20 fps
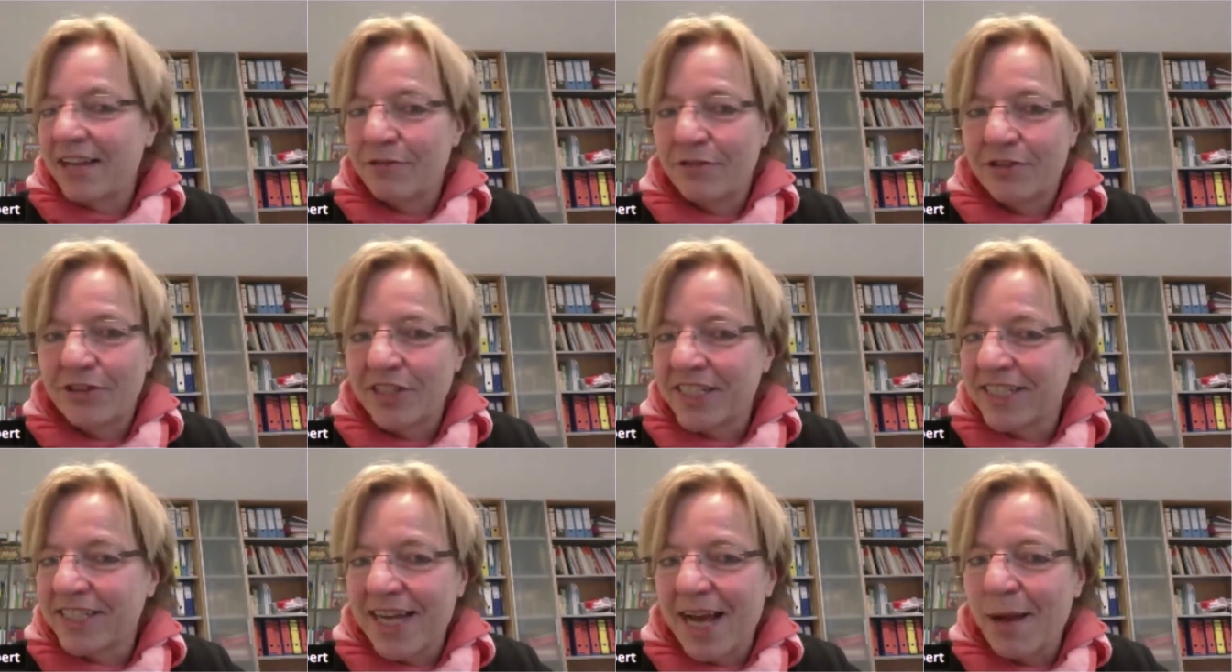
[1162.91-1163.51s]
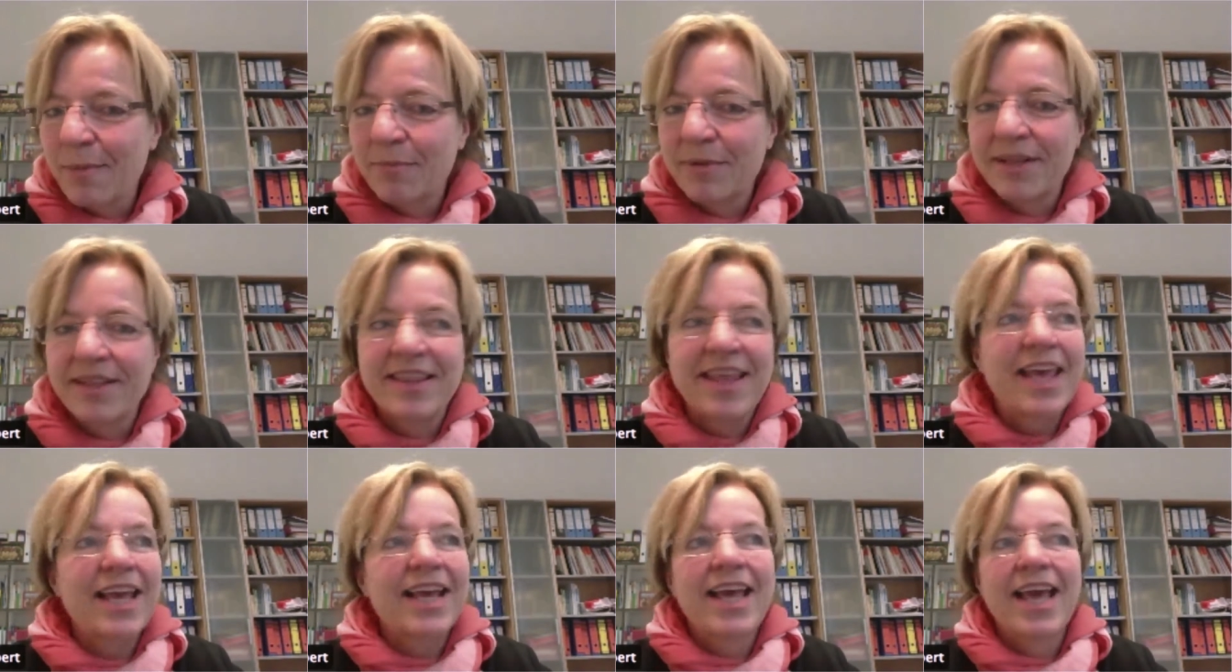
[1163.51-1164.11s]
for example,
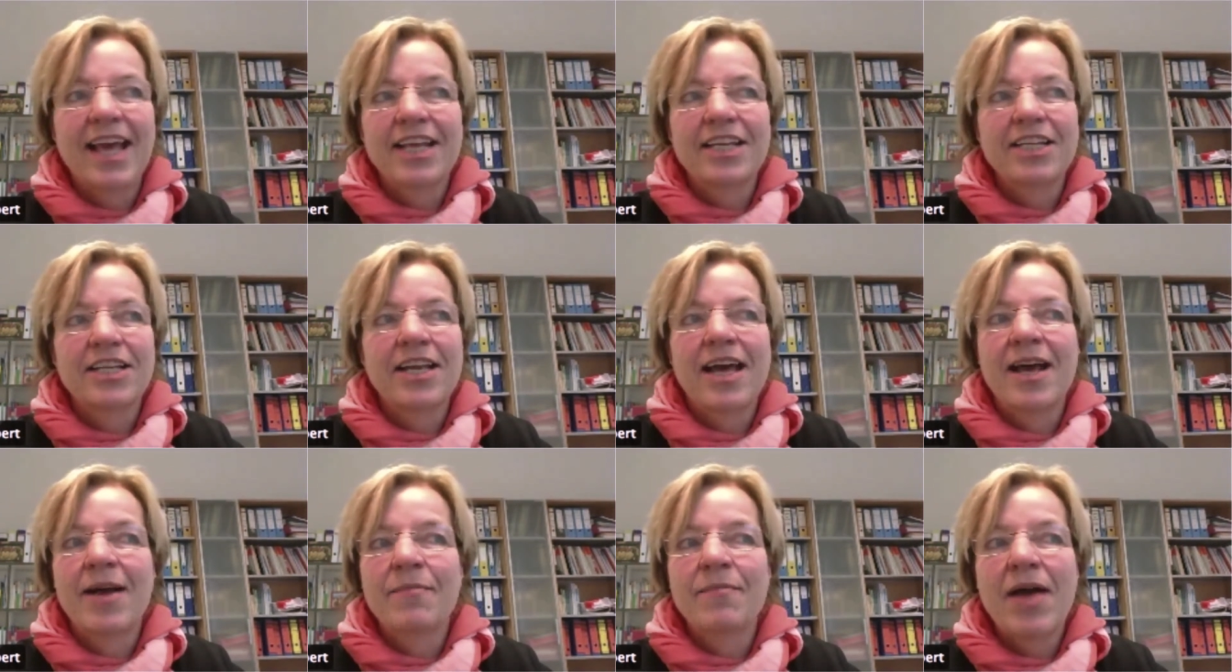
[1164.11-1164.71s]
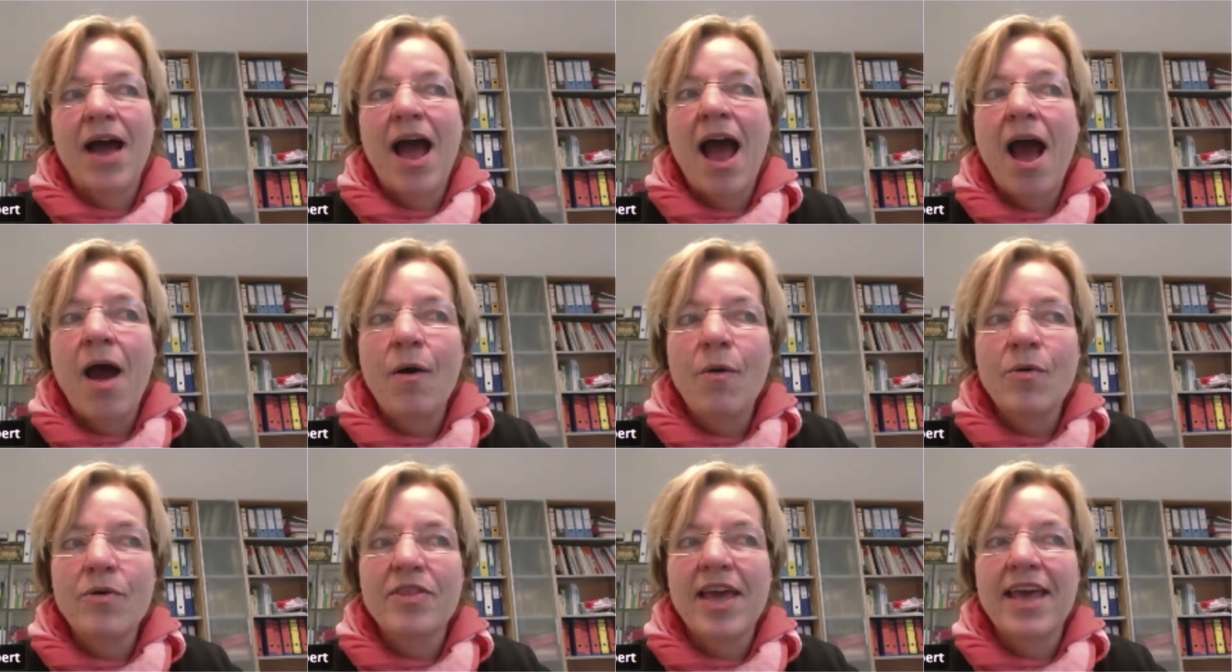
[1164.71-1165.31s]
they can
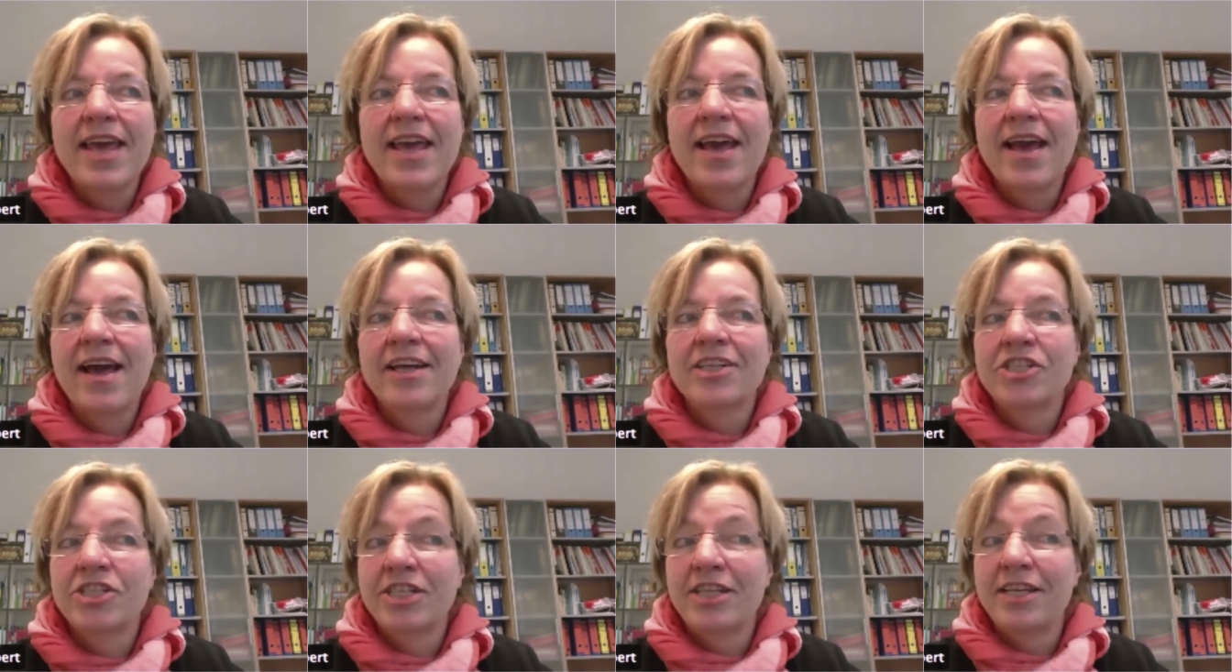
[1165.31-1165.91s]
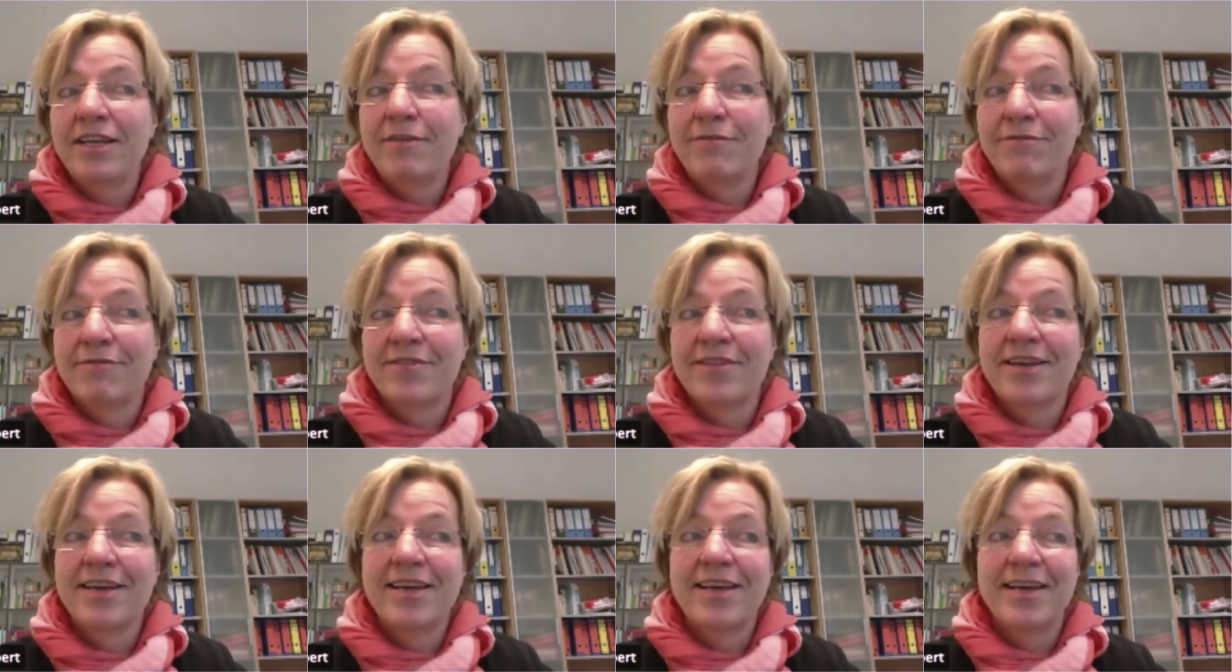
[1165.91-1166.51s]
how they achieve
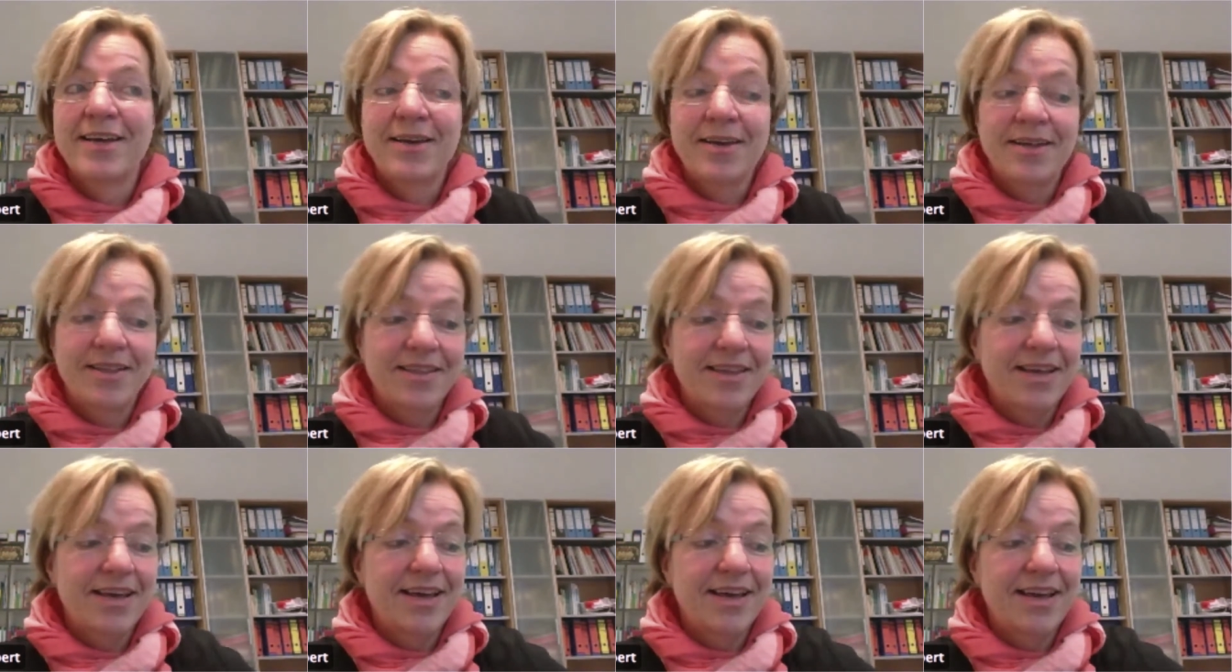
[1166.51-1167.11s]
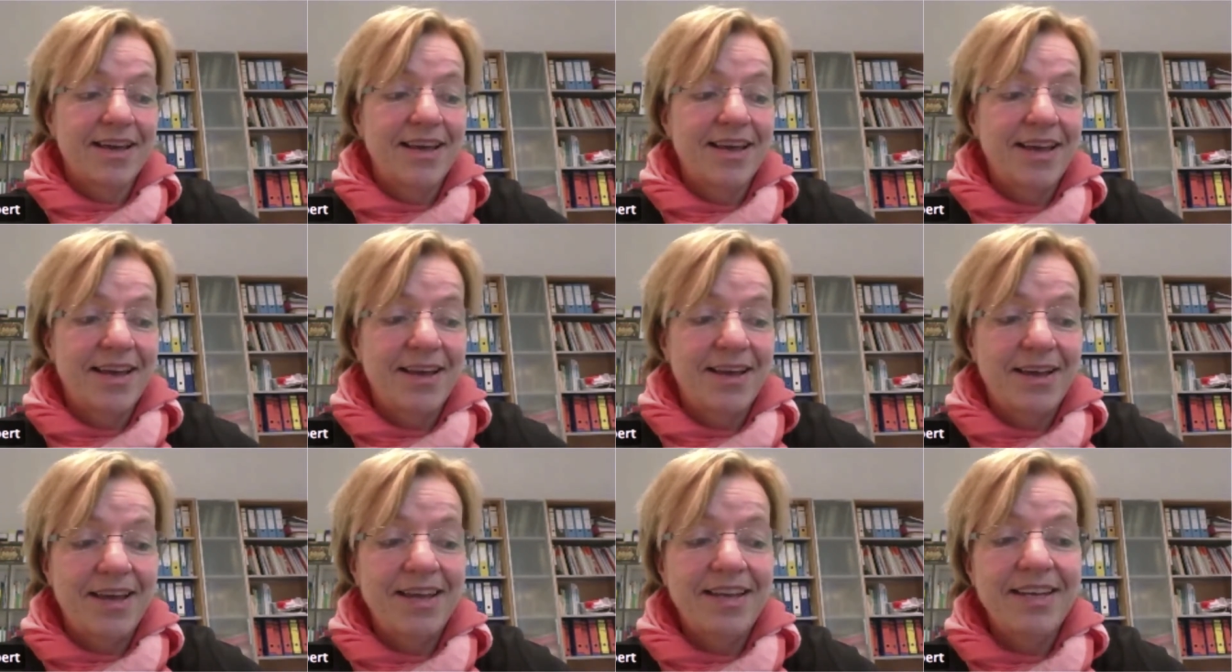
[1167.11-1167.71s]

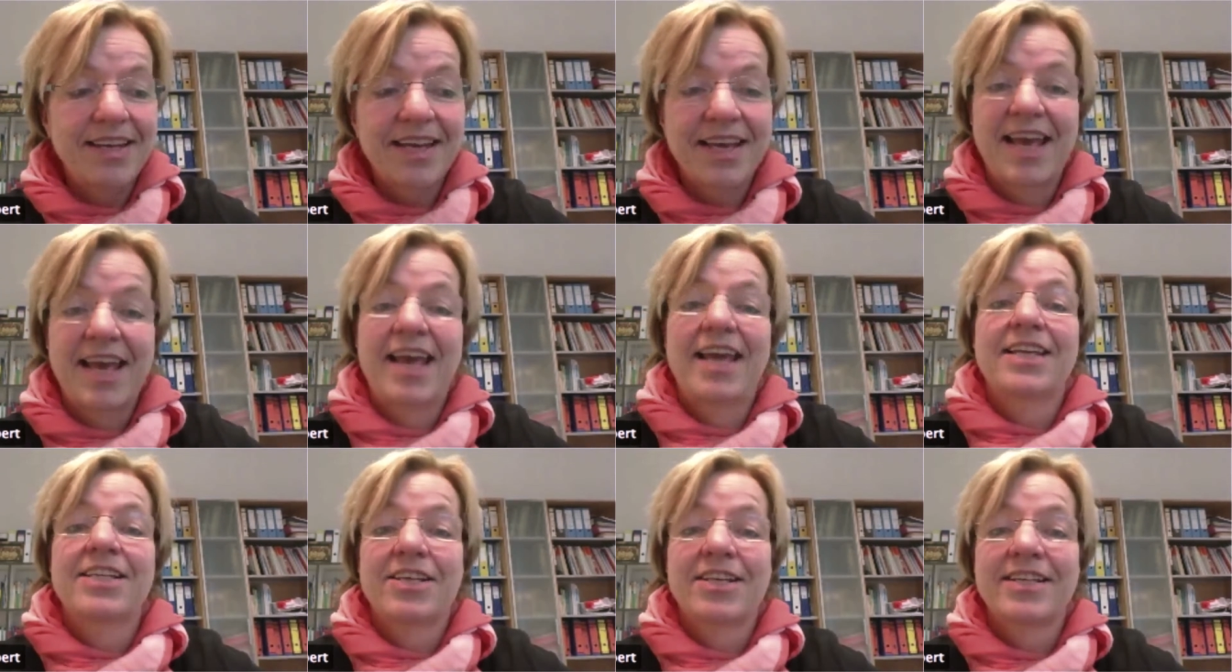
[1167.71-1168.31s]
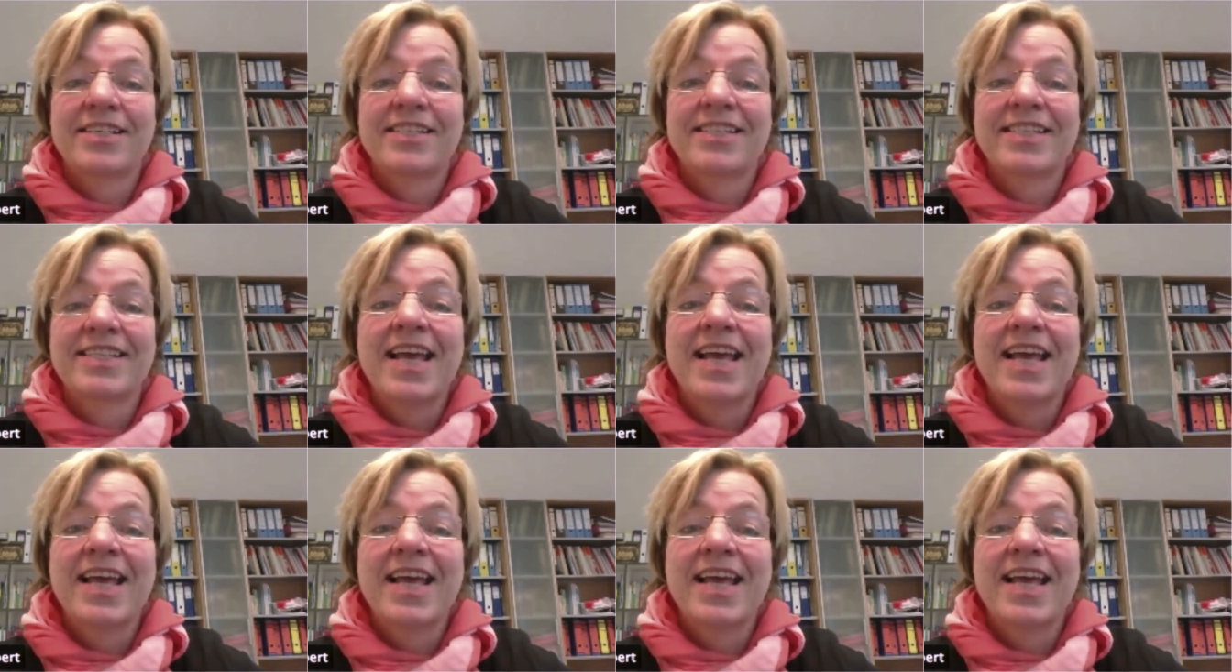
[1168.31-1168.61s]
the indicators